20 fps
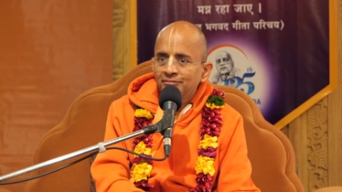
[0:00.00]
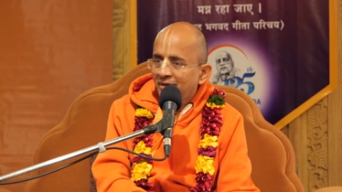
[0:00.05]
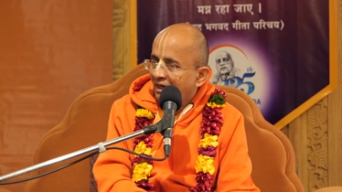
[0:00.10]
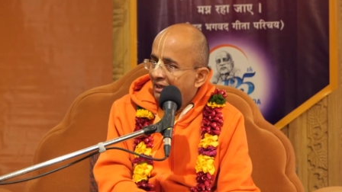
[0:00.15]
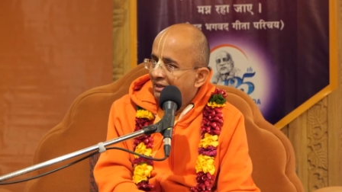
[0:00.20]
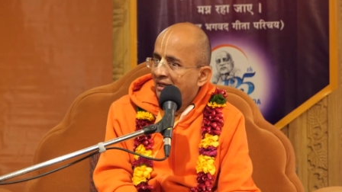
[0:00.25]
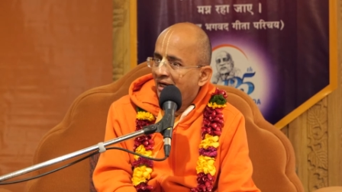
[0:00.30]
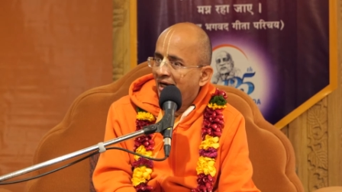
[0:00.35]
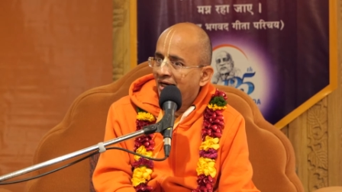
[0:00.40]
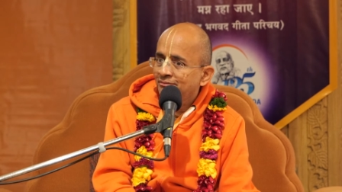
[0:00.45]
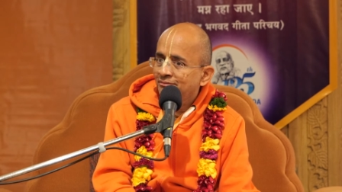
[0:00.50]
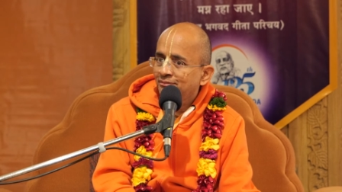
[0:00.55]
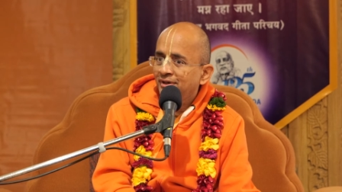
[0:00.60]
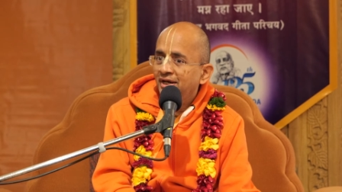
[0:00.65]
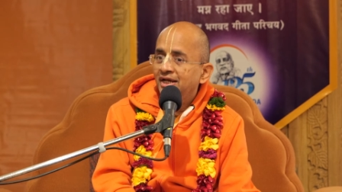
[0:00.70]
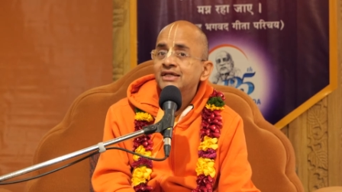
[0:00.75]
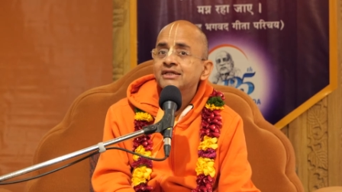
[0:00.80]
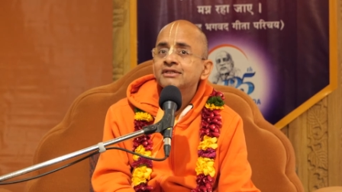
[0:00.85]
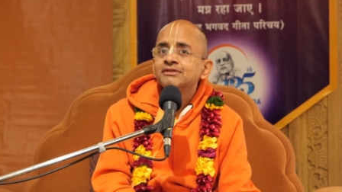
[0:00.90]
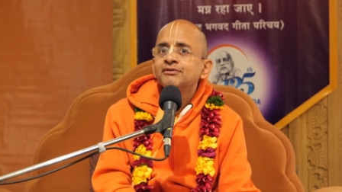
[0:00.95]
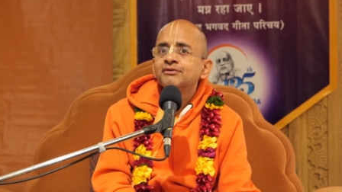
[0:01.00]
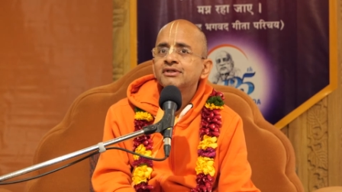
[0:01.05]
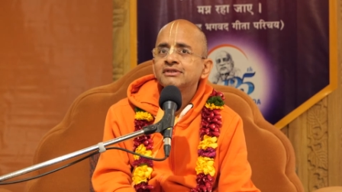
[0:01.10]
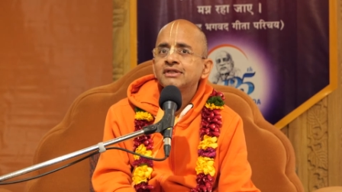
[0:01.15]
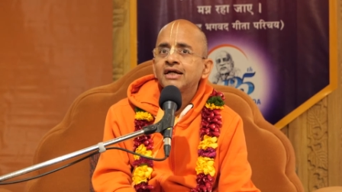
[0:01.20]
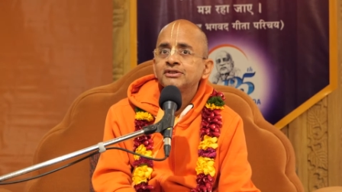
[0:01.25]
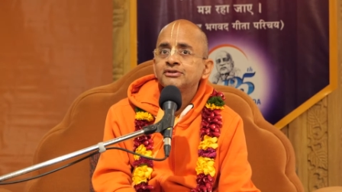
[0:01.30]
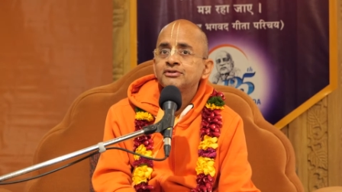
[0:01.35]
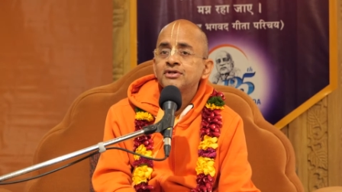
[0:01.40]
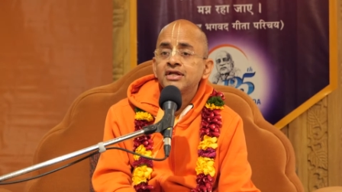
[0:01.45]
but that praise
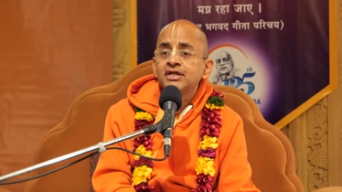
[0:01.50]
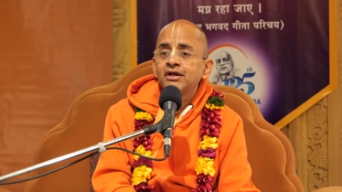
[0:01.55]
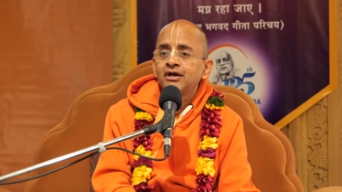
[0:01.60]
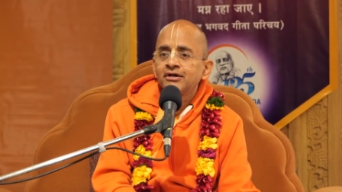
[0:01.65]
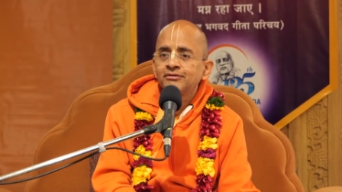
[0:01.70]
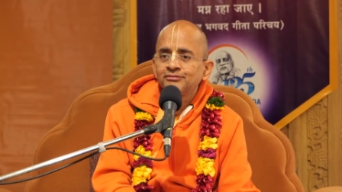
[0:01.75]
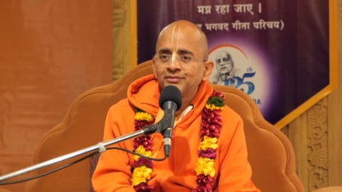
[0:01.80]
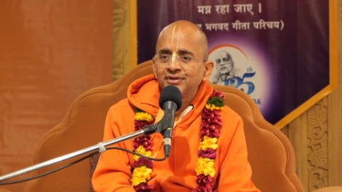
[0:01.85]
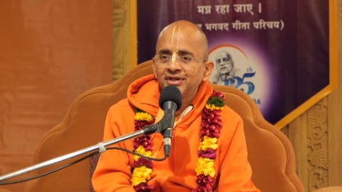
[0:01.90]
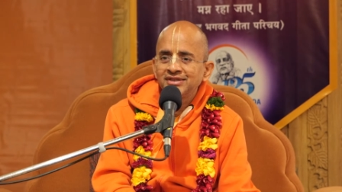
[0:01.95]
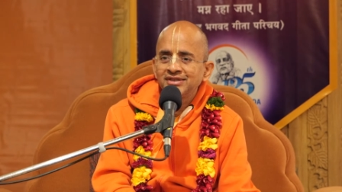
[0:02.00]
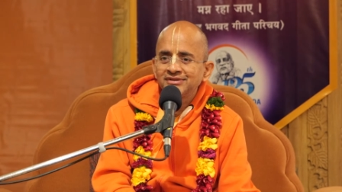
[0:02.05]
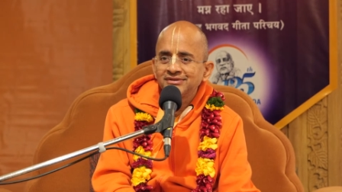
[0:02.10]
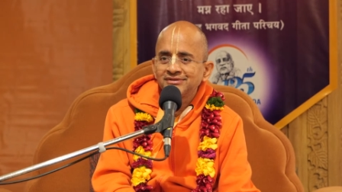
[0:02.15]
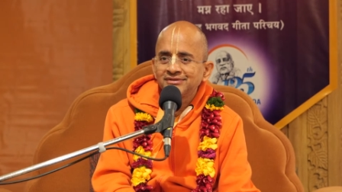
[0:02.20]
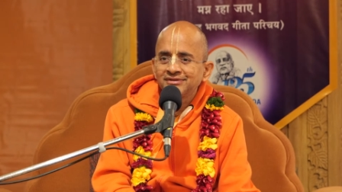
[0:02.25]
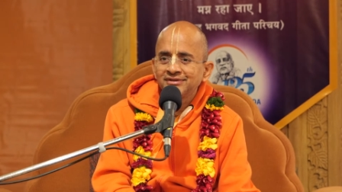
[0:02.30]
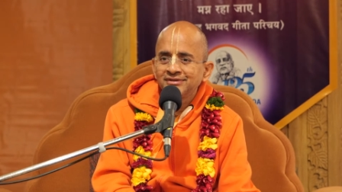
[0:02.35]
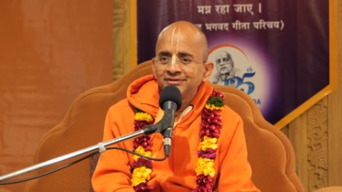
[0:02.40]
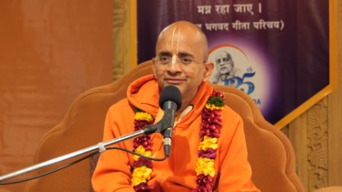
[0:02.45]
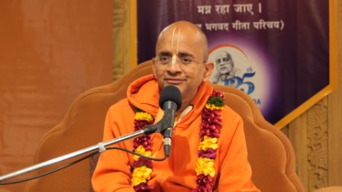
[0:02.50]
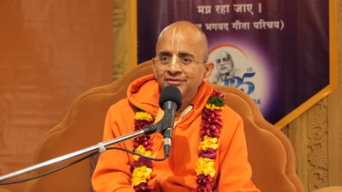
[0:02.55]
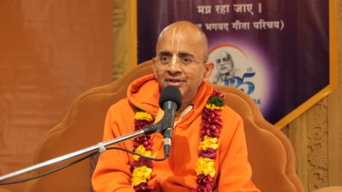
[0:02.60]
was actually not praise.